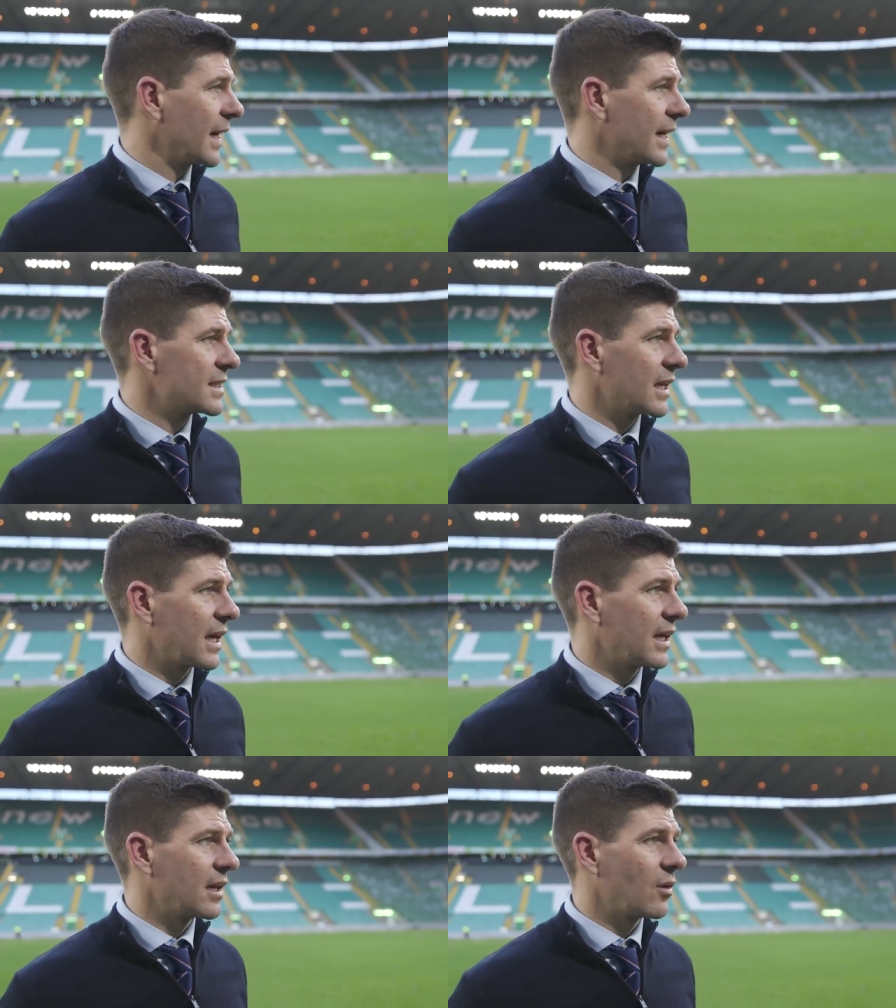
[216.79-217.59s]
can't take
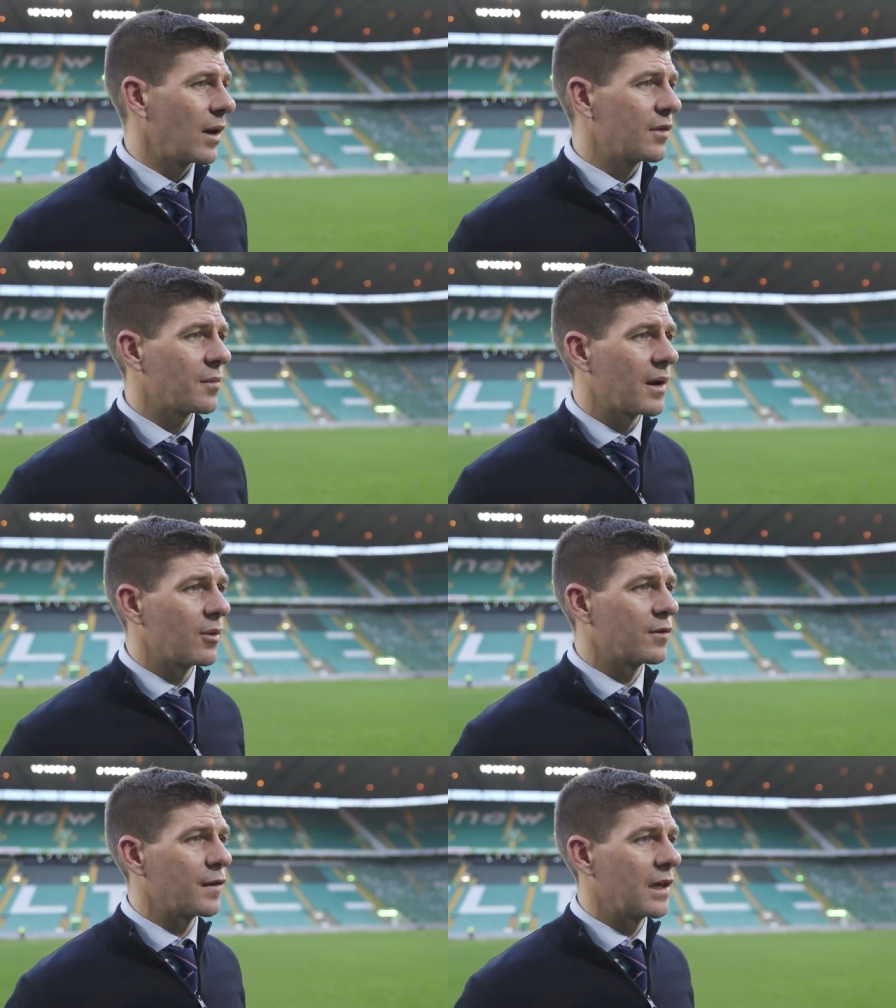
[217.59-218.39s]
anything away from
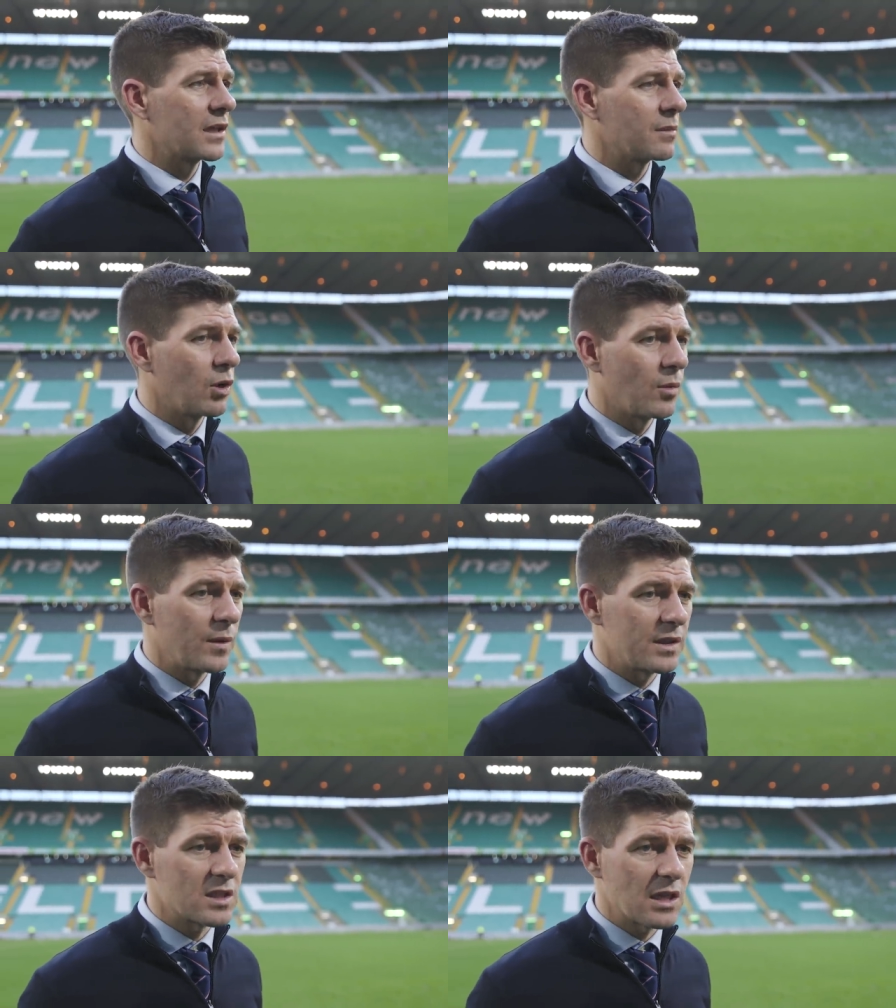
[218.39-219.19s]
how we feel at the
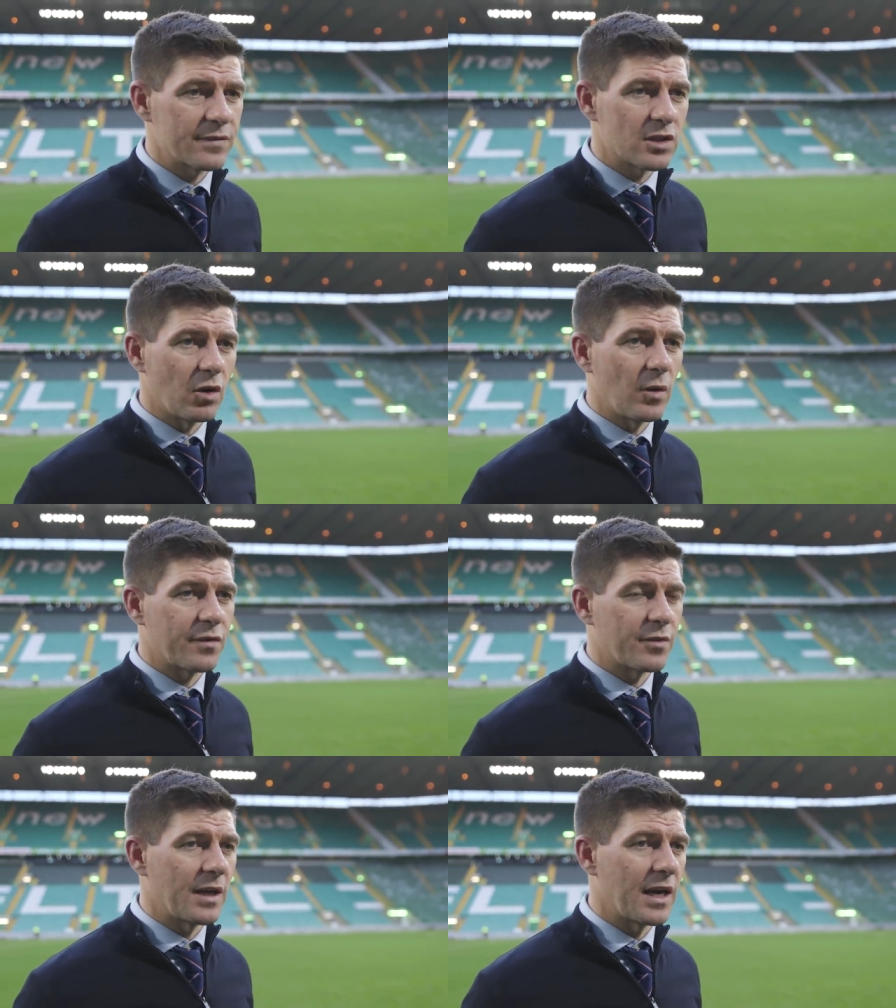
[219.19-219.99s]
moment. We deserve to go
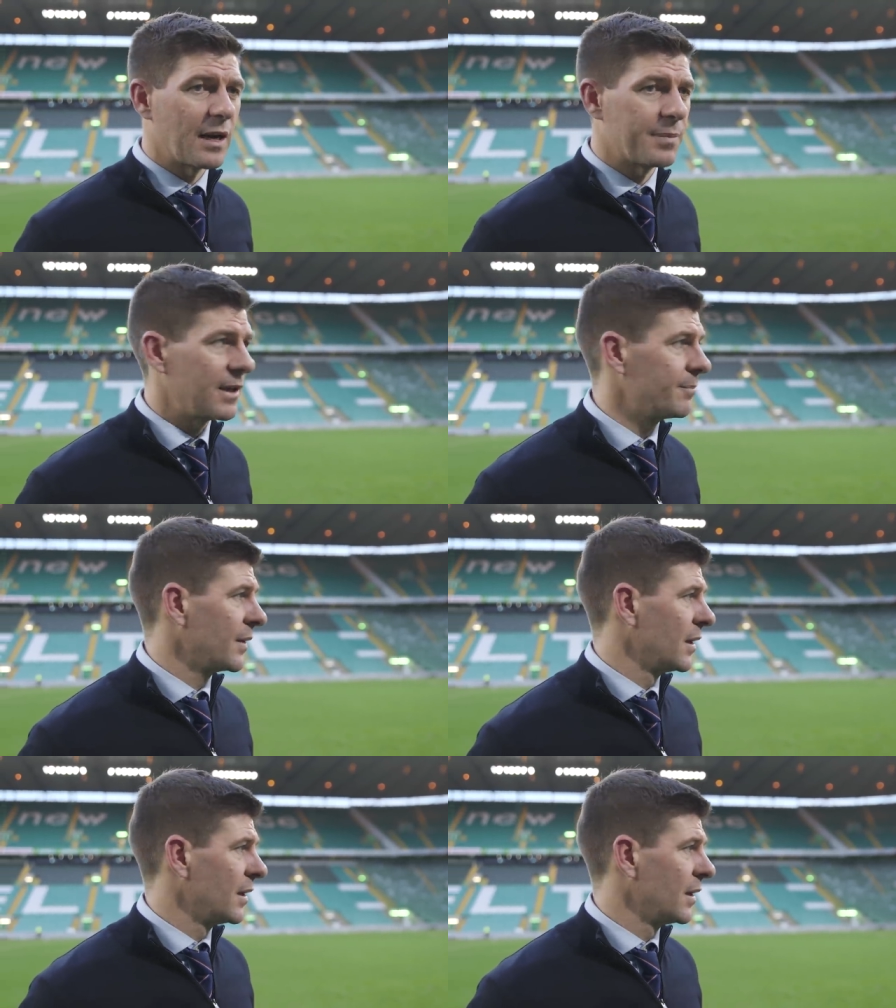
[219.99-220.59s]
away from here happy.